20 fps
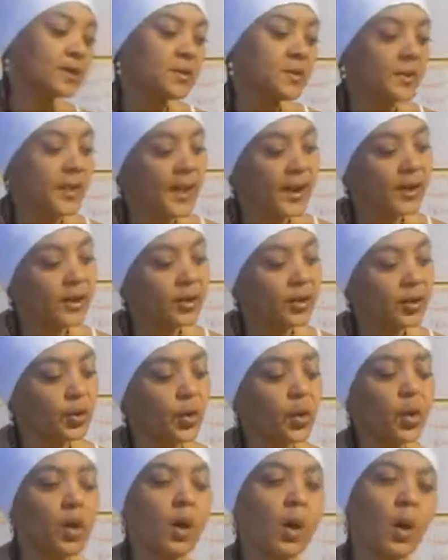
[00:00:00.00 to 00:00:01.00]
to make
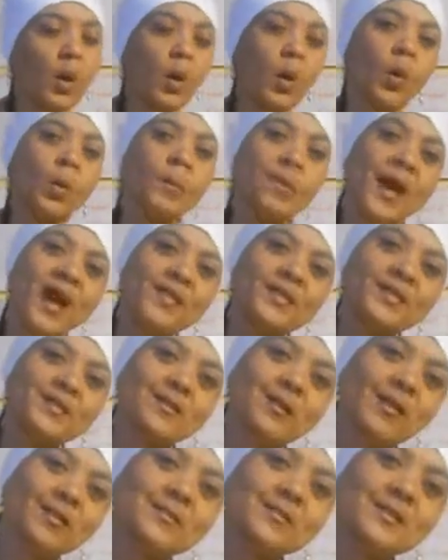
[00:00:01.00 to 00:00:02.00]
your own bath
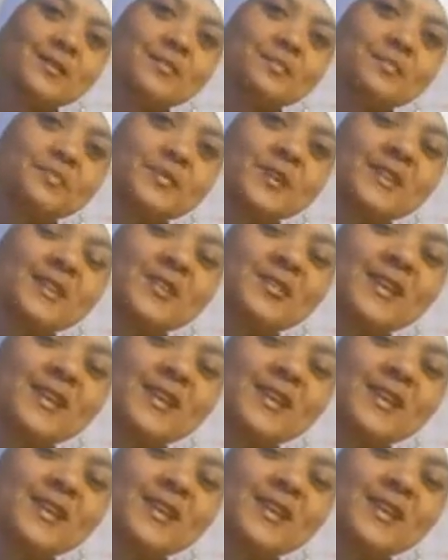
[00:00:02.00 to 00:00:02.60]
salts. Until